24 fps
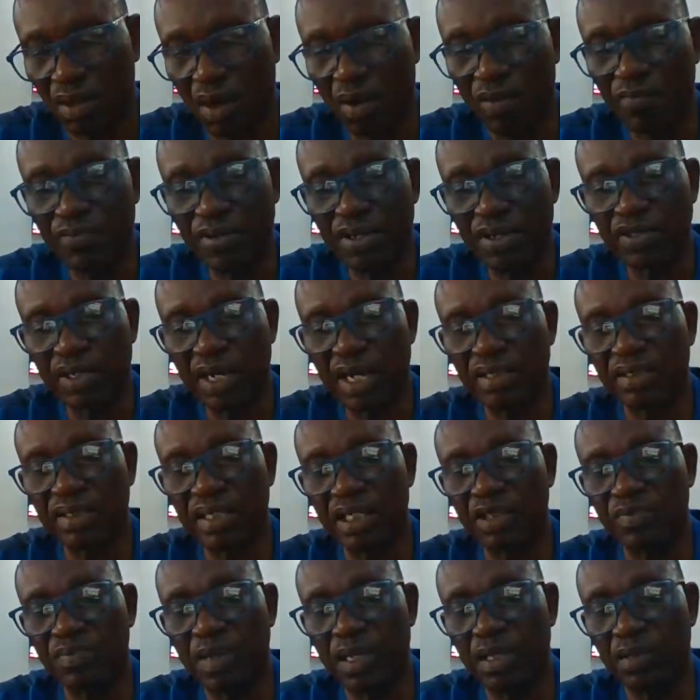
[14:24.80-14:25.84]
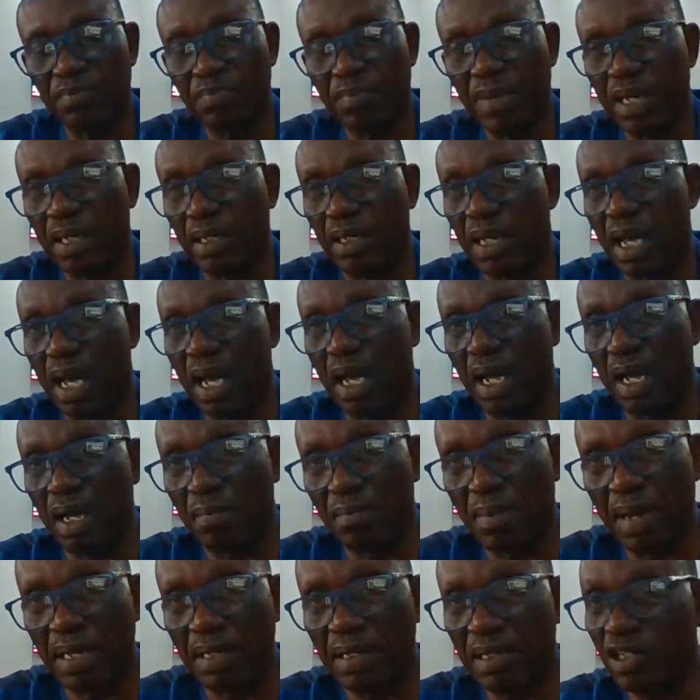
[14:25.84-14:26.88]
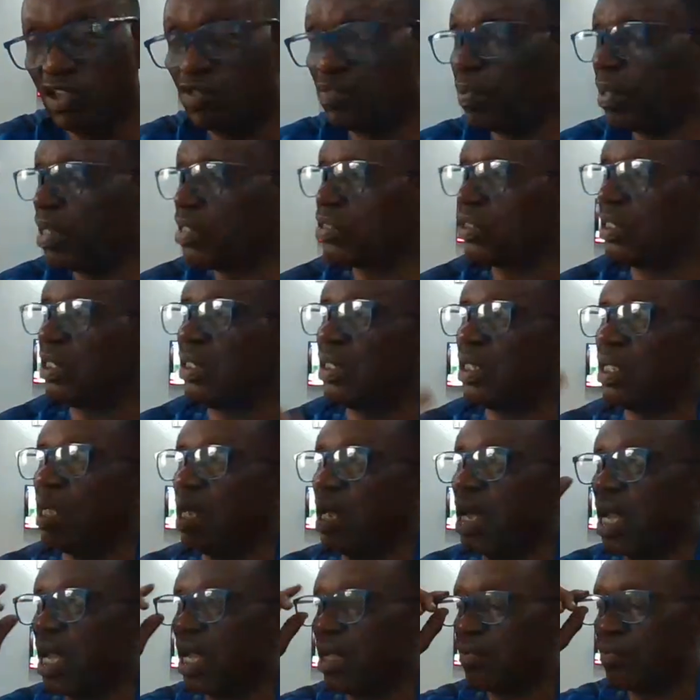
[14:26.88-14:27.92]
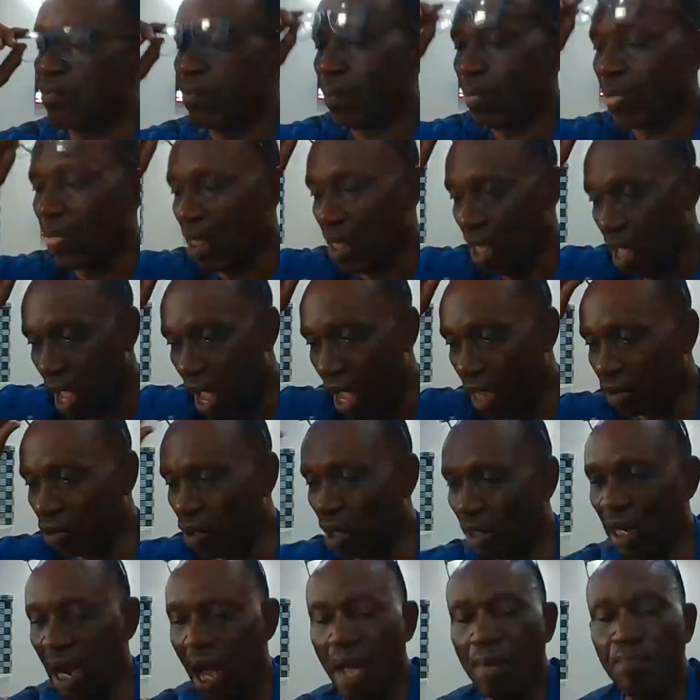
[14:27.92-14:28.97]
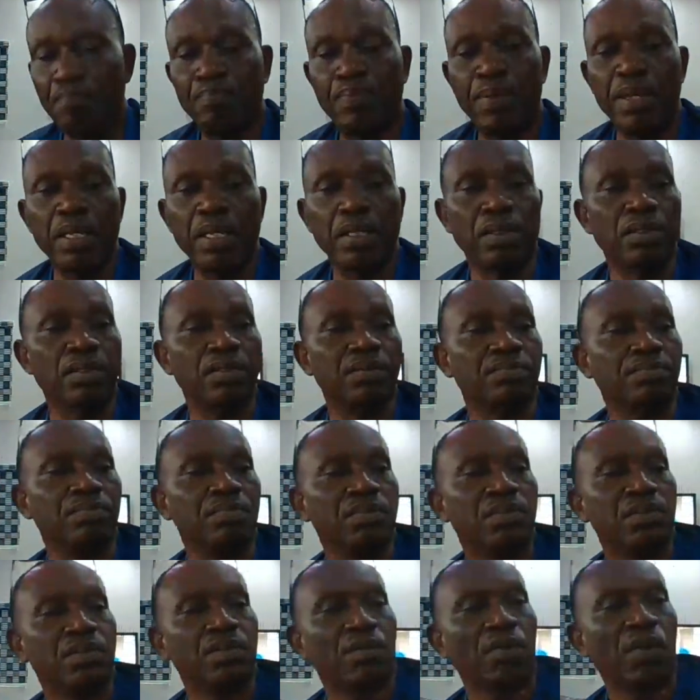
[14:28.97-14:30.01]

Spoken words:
confessional statement made by this person here, and on appeal,